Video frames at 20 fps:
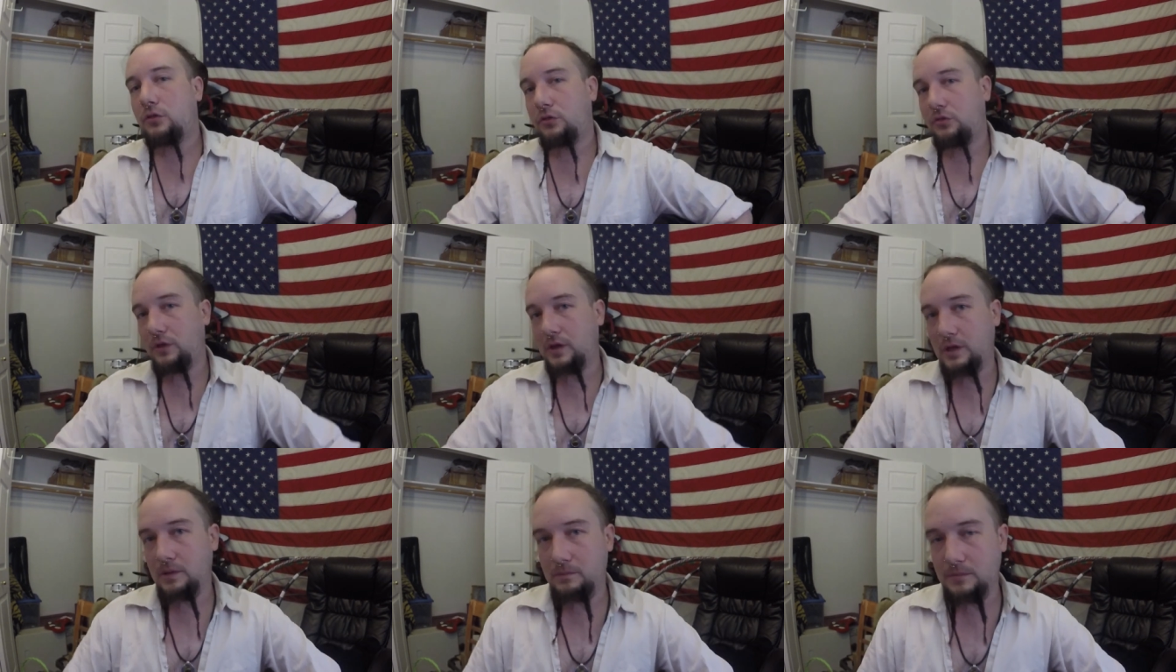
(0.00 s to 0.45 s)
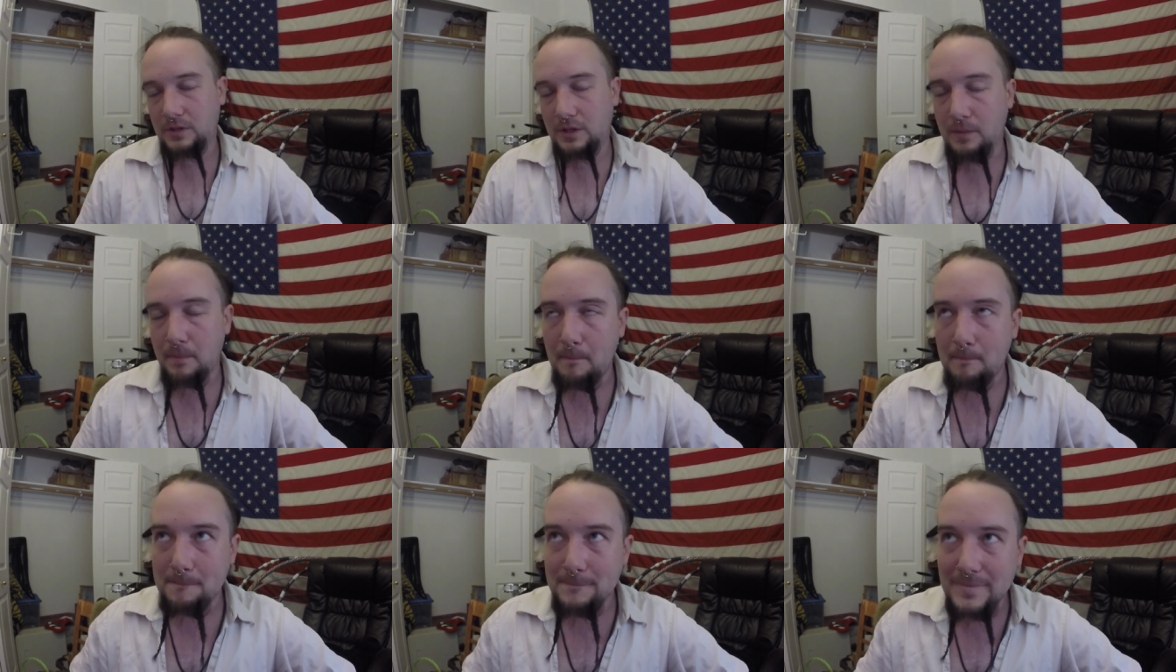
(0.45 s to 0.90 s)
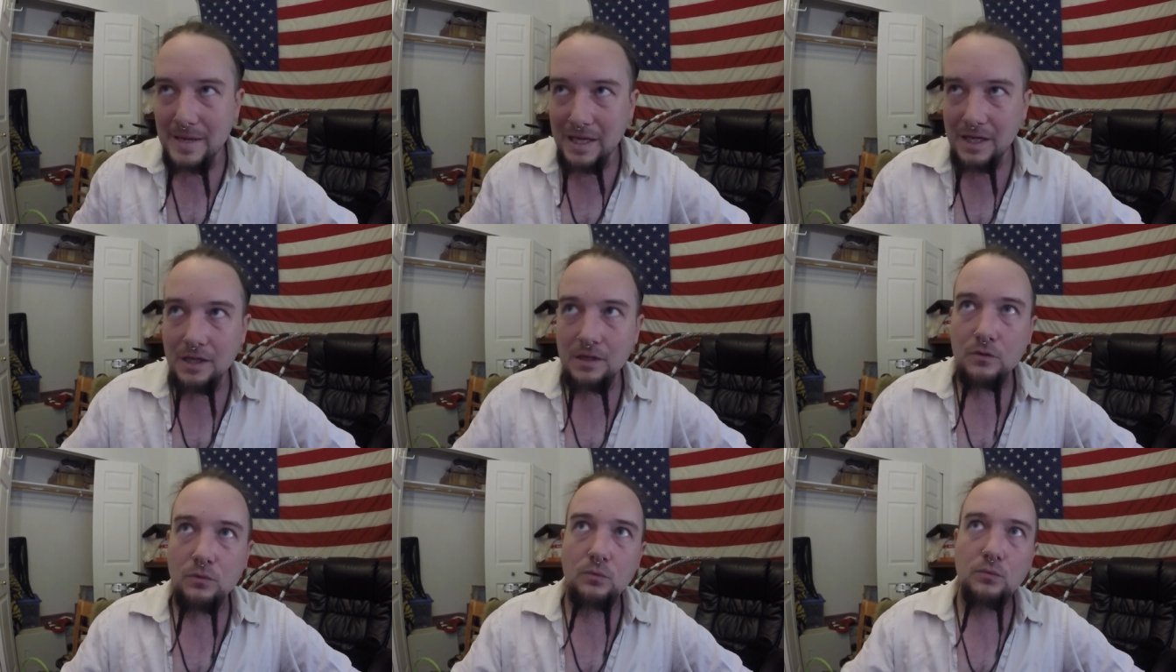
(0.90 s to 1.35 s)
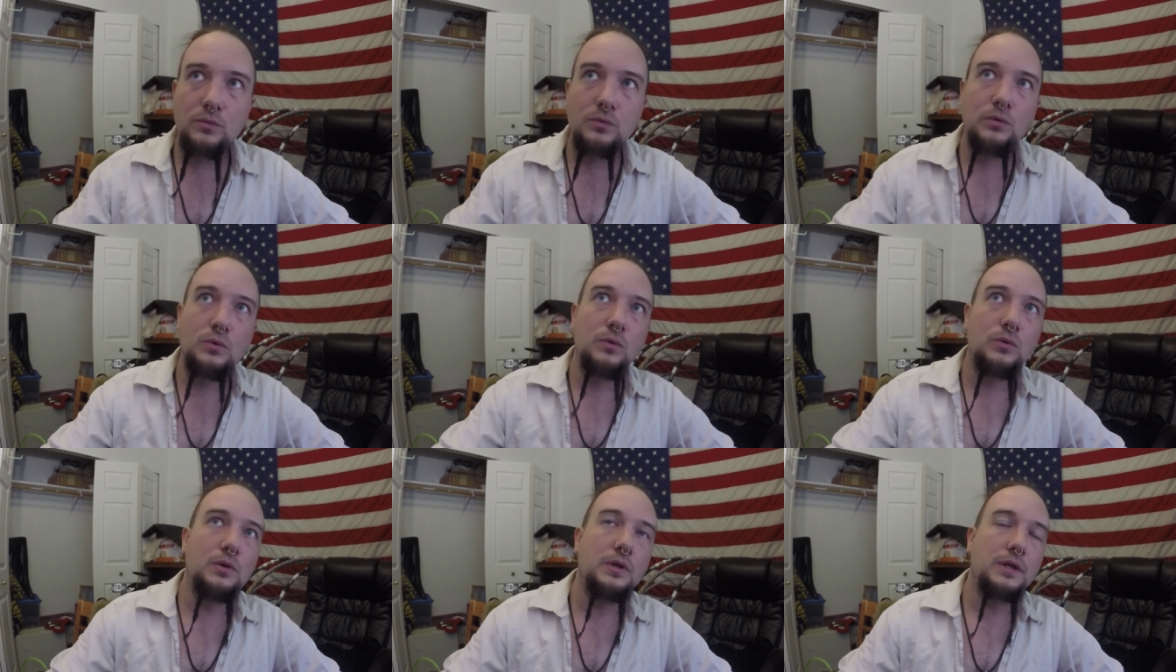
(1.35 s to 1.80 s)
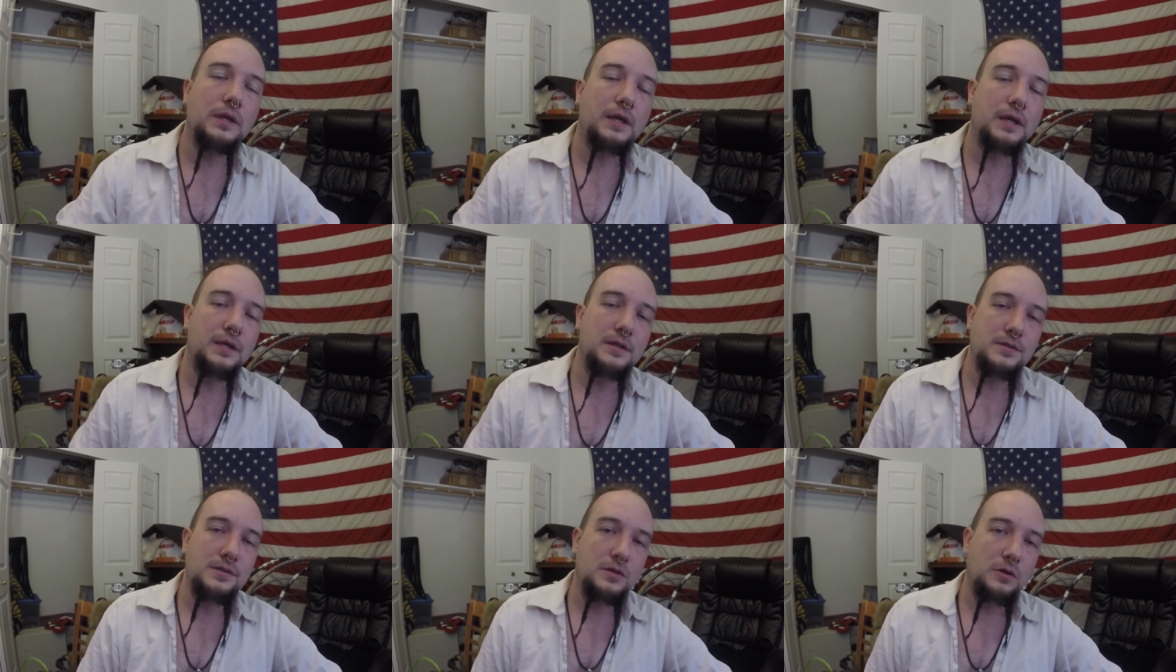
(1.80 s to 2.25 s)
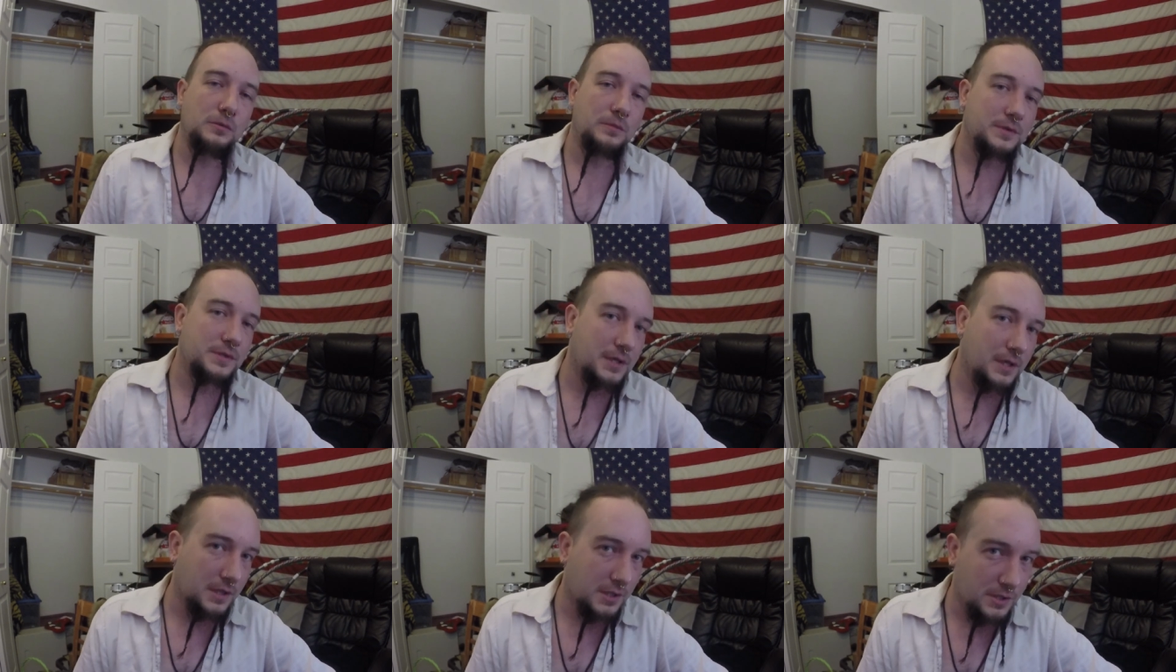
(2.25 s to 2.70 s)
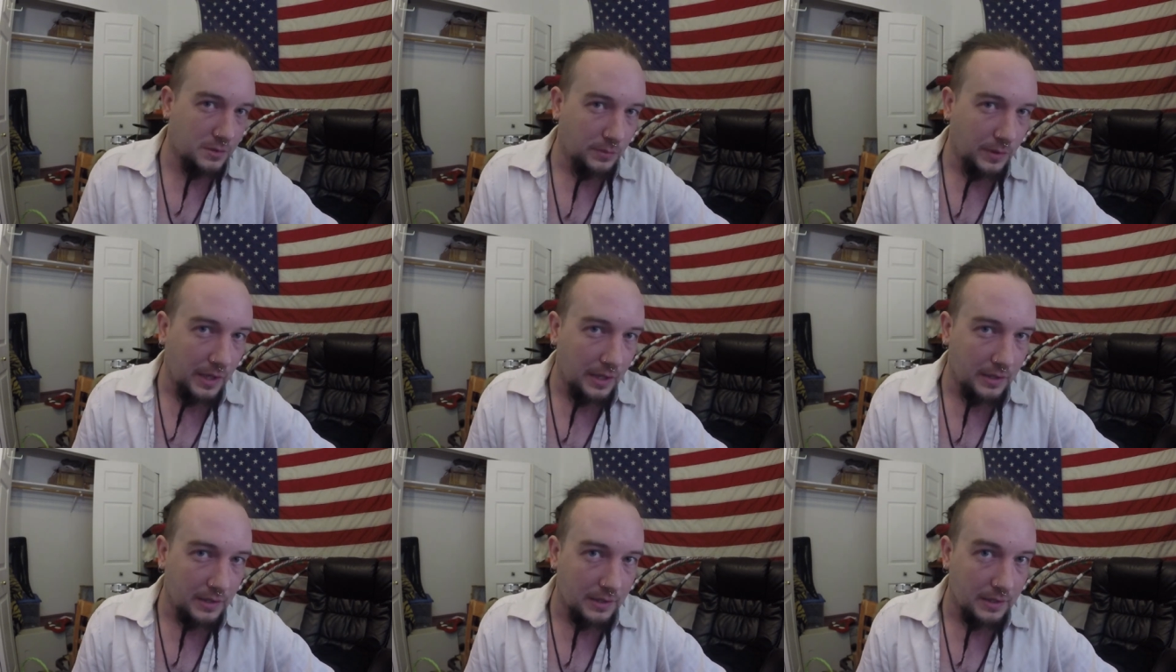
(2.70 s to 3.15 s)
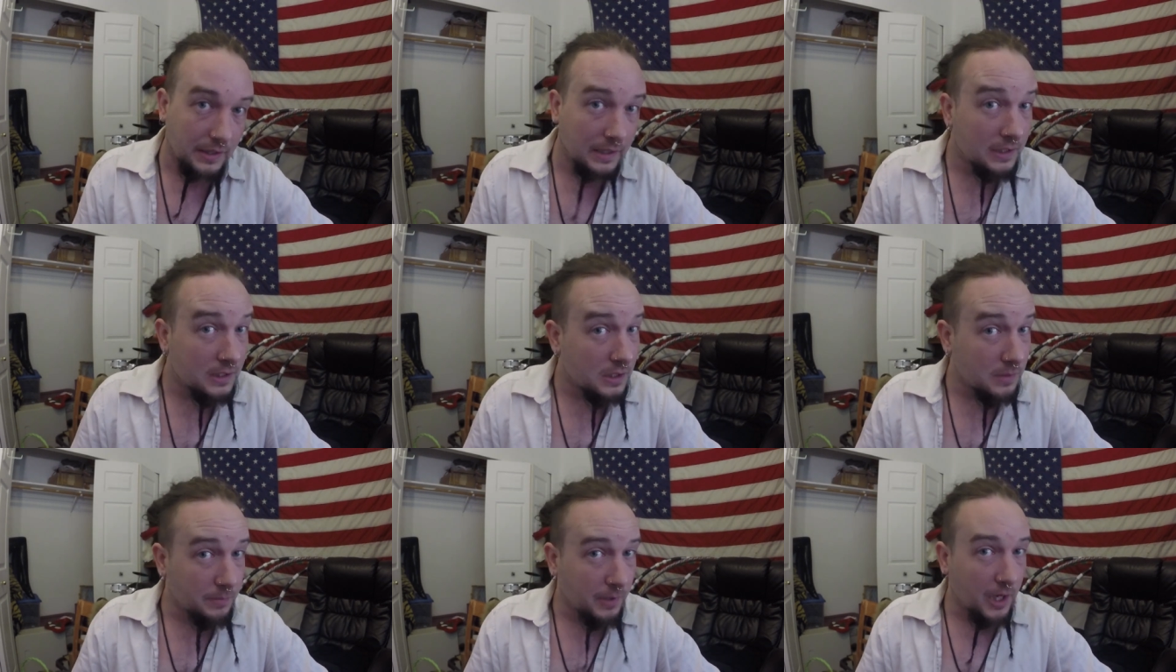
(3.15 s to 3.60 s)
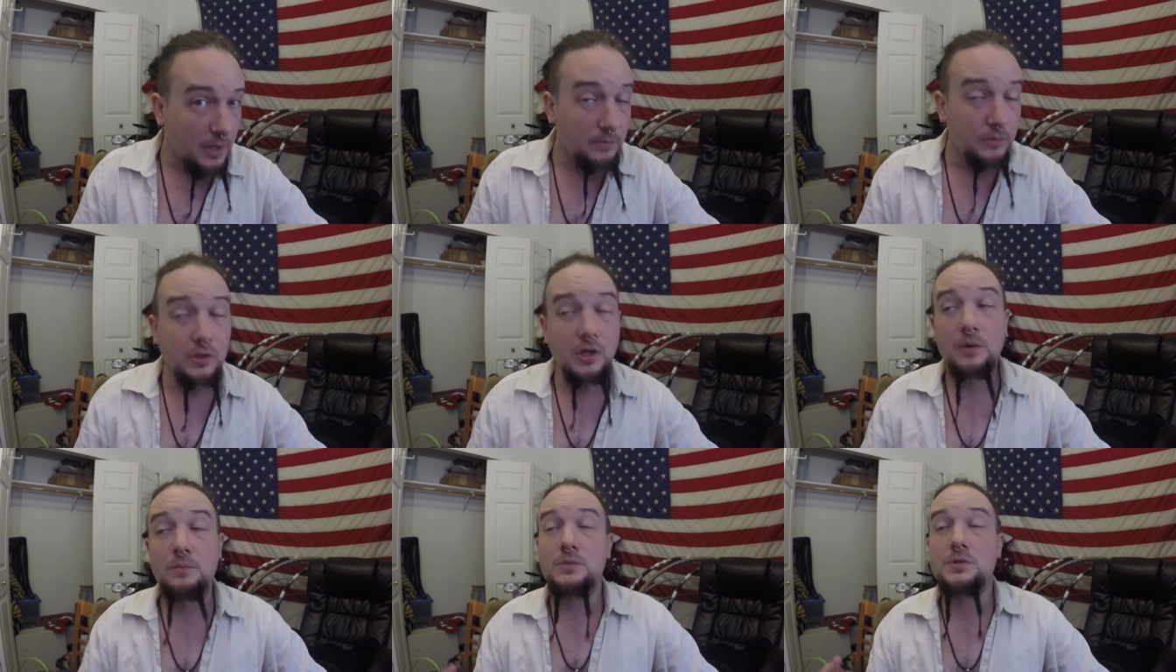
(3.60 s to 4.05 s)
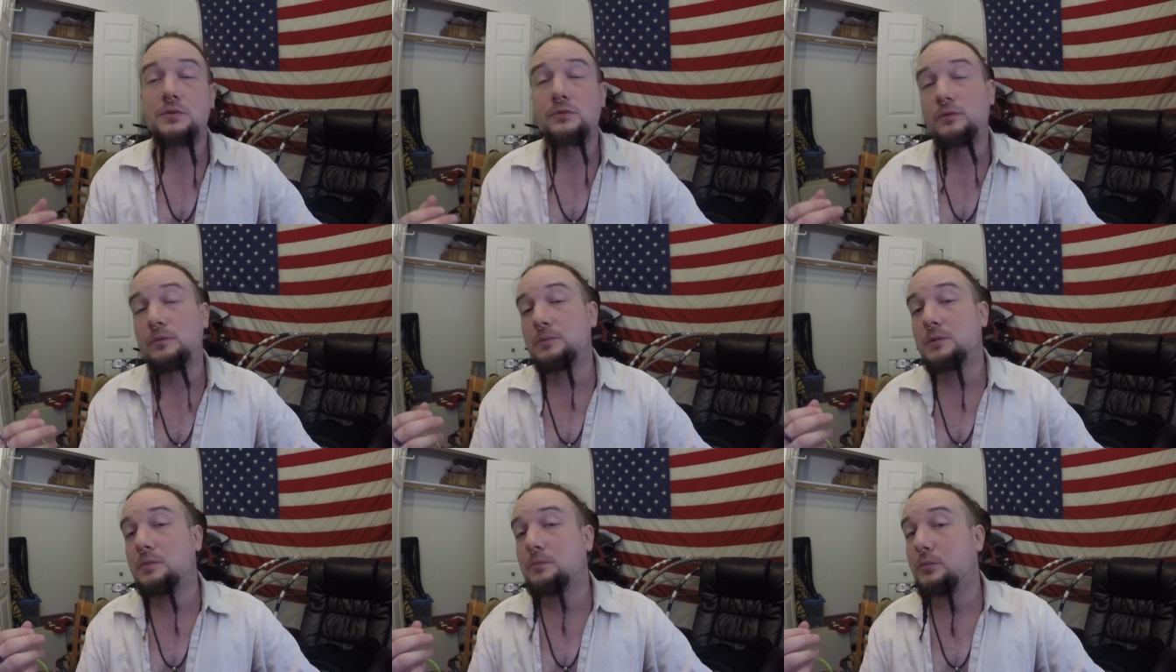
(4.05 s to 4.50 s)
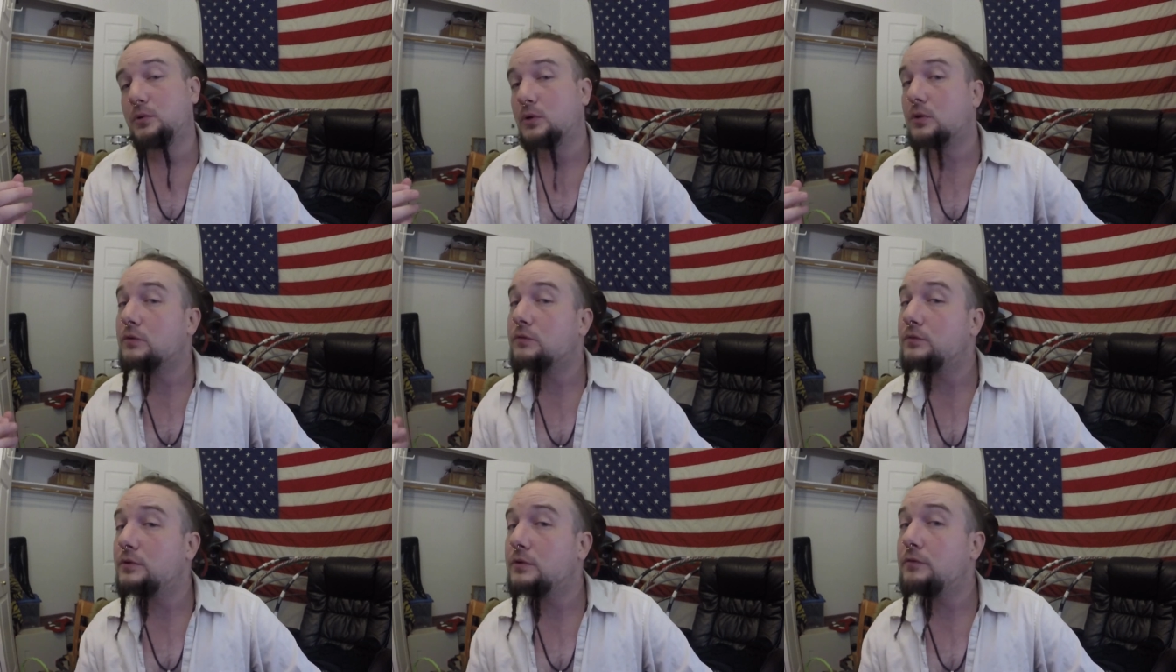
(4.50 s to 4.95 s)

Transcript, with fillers: theme, the main rule against homosexuality in the Bible comes from the book of